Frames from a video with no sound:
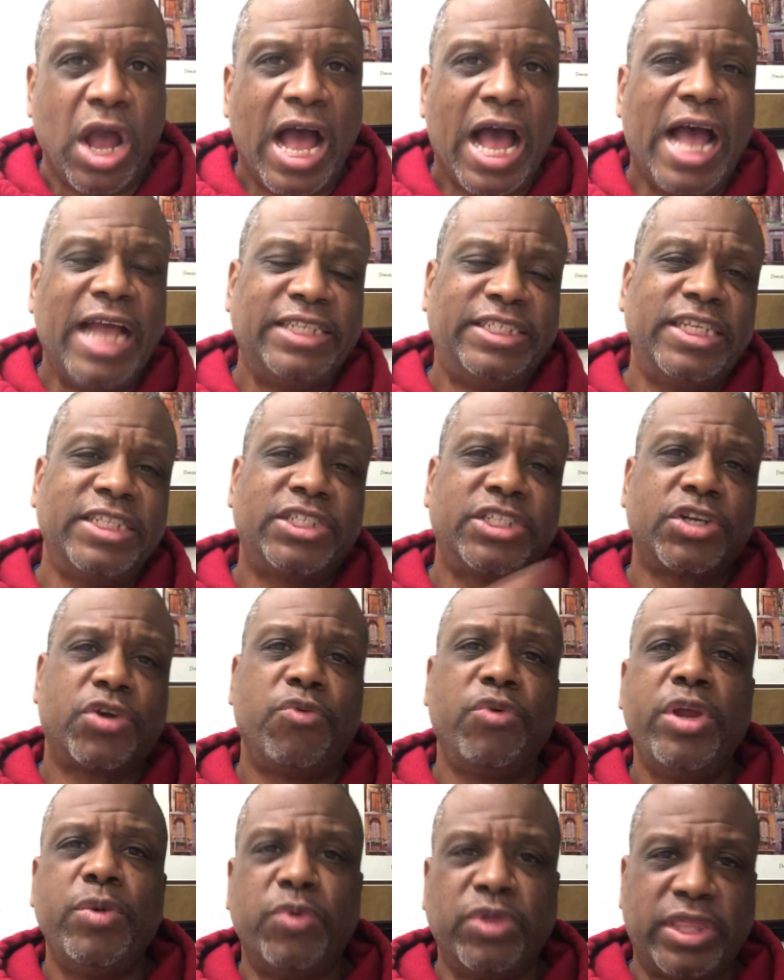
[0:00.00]
I
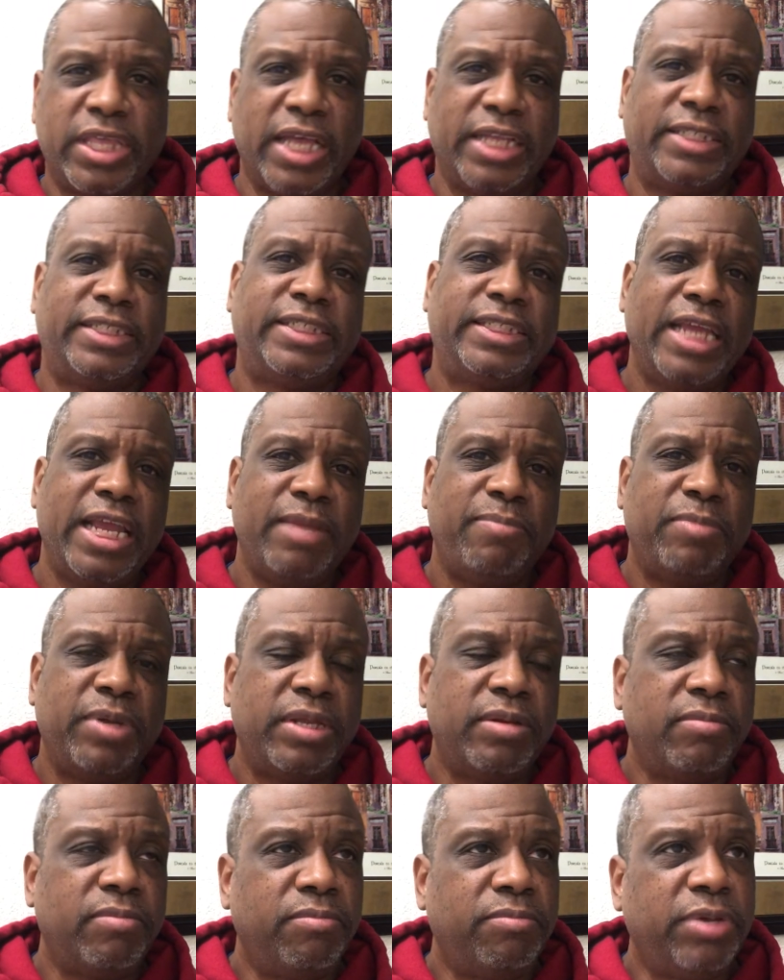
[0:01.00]
disagree with that
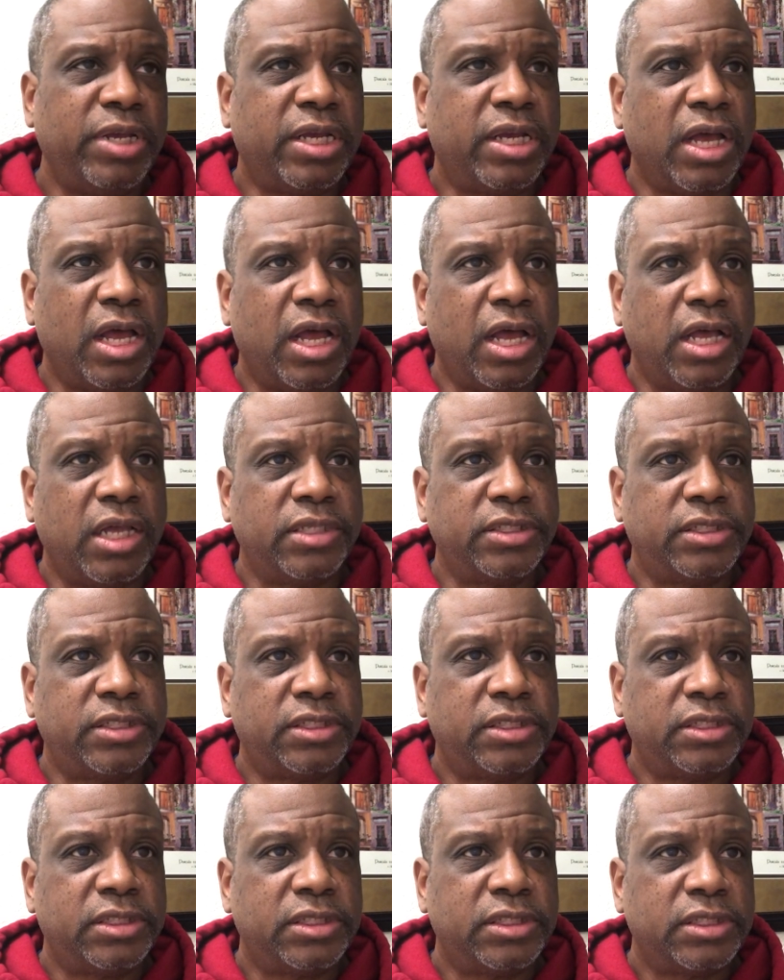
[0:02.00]
statement
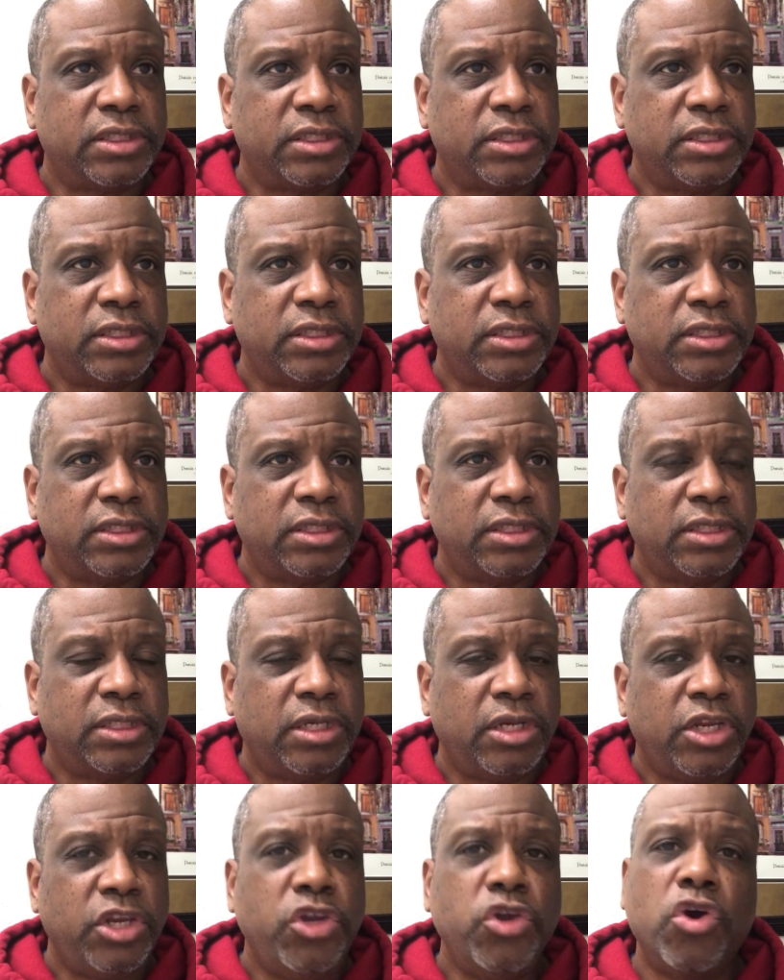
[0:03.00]
because
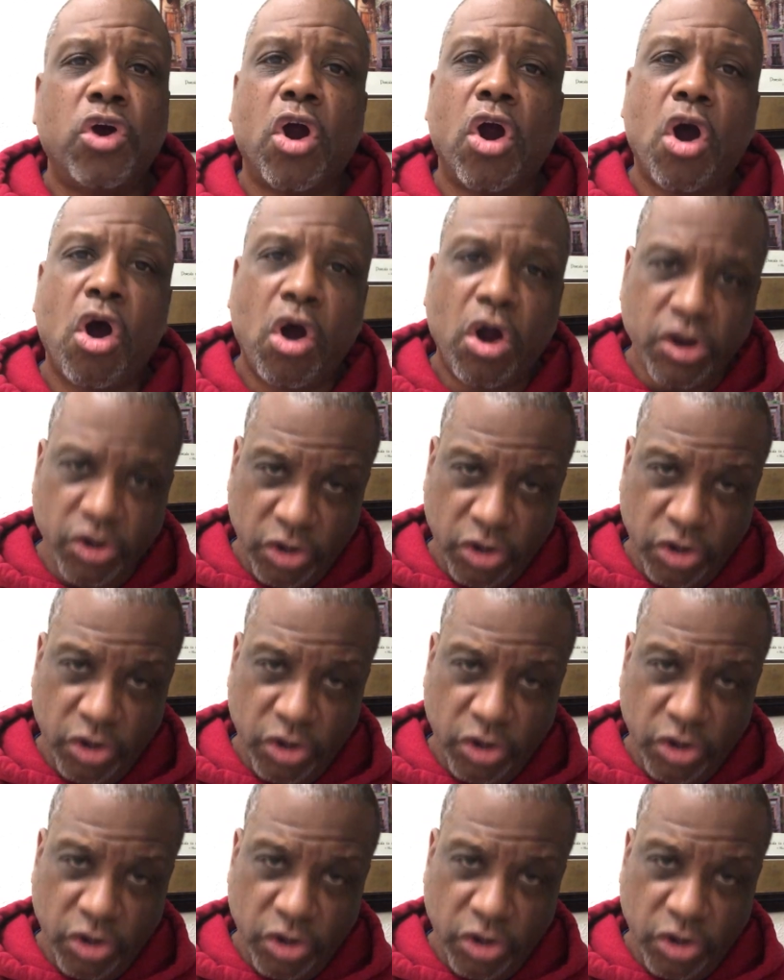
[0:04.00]
you are,